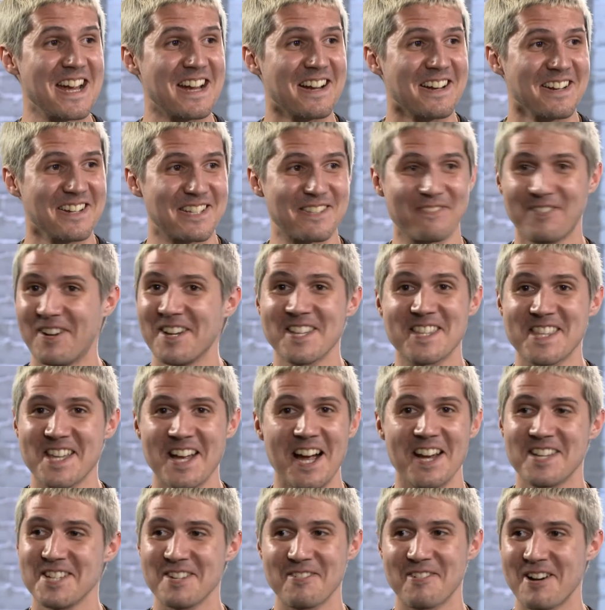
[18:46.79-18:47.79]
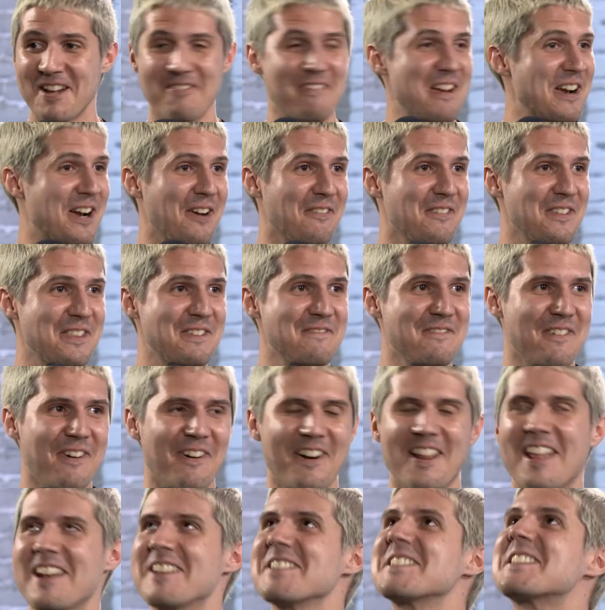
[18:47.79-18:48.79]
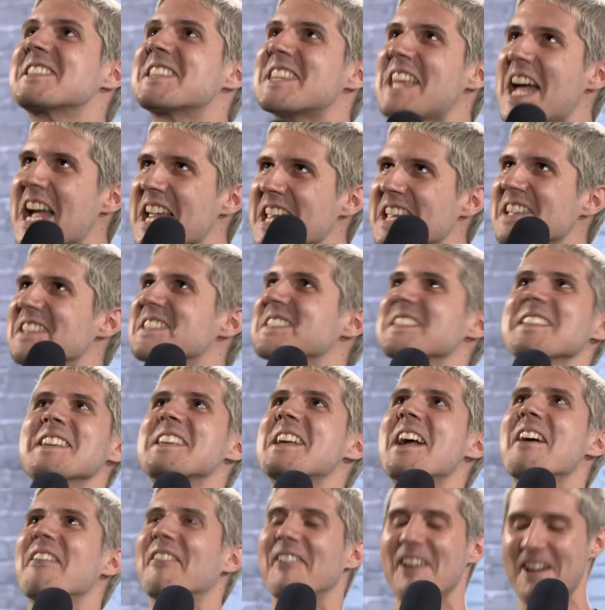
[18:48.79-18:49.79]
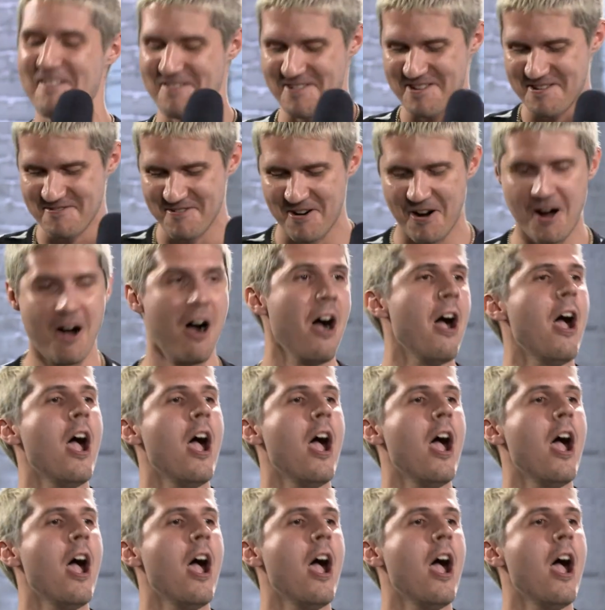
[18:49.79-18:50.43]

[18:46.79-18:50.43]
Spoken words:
It's the first thing I do when I wake up in the morning. Thank you, Sunita, wherever you are.